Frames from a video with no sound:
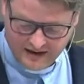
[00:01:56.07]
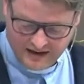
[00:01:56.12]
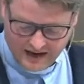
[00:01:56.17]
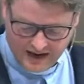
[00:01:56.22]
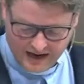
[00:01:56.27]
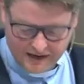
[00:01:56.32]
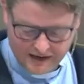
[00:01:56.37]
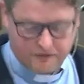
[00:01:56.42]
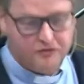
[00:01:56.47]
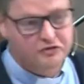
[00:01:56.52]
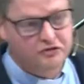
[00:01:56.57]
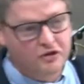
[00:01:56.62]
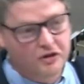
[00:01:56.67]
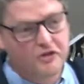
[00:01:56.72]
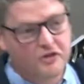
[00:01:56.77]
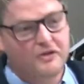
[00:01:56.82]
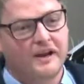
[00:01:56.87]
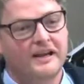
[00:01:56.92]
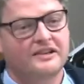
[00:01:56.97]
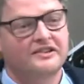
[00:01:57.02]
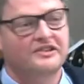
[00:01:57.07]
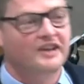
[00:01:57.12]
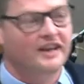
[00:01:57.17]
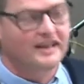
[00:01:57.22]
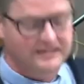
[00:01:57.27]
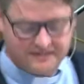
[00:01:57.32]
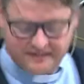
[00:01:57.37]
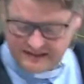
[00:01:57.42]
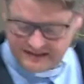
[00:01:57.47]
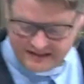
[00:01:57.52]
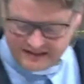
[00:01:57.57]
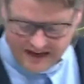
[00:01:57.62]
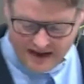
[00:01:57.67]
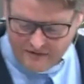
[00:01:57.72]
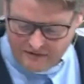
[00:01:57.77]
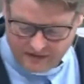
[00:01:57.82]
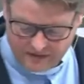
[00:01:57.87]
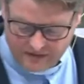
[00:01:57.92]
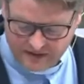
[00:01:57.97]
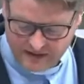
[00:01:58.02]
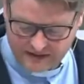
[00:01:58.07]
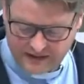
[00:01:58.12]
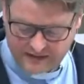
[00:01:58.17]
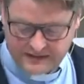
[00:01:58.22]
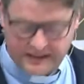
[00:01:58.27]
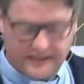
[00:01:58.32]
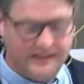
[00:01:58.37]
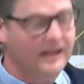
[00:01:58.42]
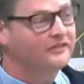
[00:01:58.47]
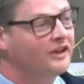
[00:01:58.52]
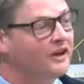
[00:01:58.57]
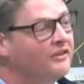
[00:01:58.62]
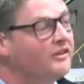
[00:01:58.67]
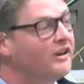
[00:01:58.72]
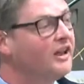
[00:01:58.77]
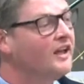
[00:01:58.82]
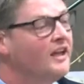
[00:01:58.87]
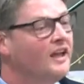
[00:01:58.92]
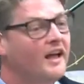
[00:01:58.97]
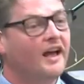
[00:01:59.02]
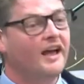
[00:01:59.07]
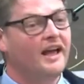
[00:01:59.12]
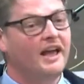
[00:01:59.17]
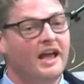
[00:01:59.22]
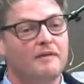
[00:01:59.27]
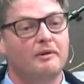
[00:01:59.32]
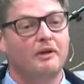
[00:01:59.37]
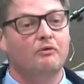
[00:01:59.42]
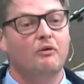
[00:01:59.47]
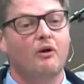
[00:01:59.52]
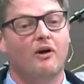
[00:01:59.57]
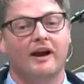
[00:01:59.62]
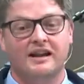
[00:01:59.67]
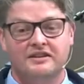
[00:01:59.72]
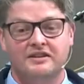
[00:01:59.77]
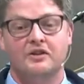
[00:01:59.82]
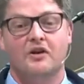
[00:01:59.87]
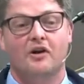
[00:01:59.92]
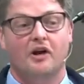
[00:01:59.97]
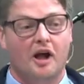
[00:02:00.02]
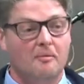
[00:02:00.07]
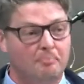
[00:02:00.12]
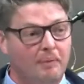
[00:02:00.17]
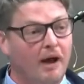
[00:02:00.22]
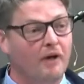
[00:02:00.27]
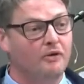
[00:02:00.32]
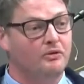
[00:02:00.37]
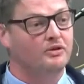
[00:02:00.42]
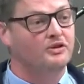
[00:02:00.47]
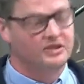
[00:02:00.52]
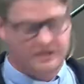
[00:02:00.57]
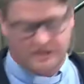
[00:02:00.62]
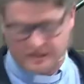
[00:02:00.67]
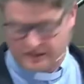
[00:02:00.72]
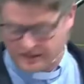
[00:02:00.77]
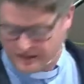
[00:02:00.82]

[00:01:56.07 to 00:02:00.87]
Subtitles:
And if true, it changes everything, doesn't it? Now, don't hear me wrong. It's not a boast.